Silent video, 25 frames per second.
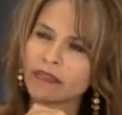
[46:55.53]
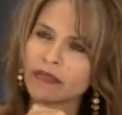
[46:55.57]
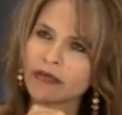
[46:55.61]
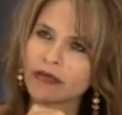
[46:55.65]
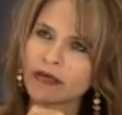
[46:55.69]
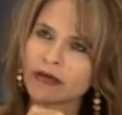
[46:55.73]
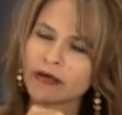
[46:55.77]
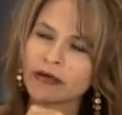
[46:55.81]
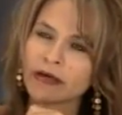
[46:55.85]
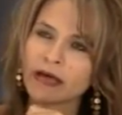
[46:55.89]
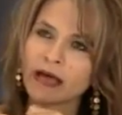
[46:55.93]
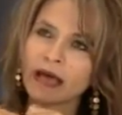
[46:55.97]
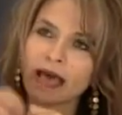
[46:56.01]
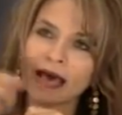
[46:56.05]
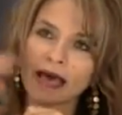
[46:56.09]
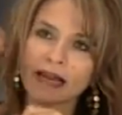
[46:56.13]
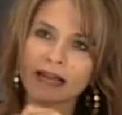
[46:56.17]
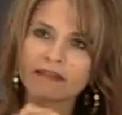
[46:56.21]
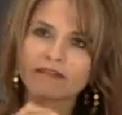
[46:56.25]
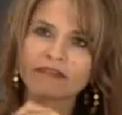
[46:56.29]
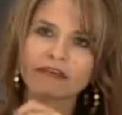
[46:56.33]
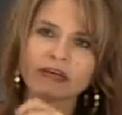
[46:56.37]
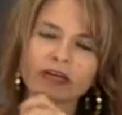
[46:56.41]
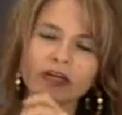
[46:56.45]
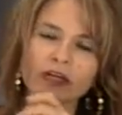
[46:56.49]
the head
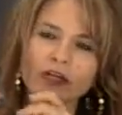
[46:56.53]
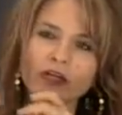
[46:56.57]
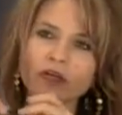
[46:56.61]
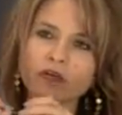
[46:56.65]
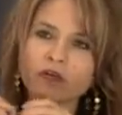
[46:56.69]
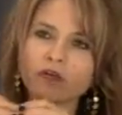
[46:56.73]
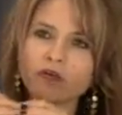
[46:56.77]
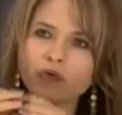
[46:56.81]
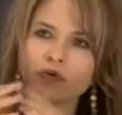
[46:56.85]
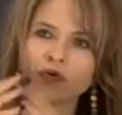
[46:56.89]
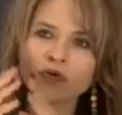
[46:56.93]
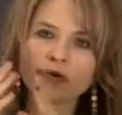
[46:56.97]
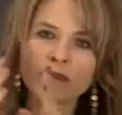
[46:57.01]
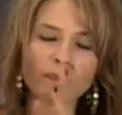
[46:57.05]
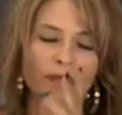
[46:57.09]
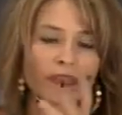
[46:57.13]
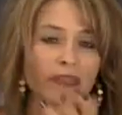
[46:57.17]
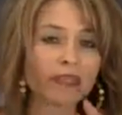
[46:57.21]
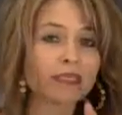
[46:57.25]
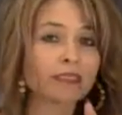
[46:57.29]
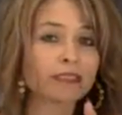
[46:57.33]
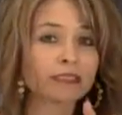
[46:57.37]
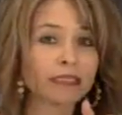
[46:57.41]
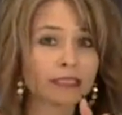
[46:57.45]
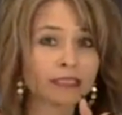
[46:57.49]
of it, you, you can be
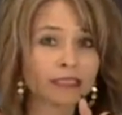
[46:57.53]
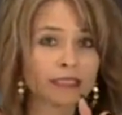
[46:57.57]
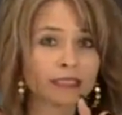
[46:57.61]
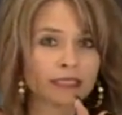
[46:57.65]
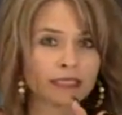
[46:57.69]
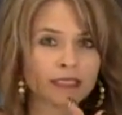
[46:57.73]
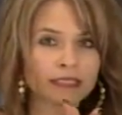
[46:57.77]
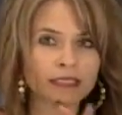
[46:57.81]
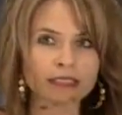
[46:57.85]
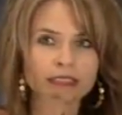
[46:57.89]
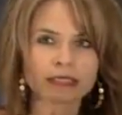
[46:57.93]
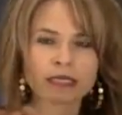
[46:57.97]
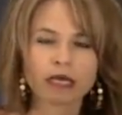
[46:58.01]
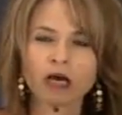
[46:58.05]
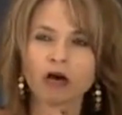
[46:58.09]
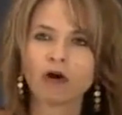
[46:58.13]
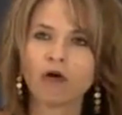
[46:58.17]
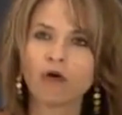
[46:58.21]
the assistant.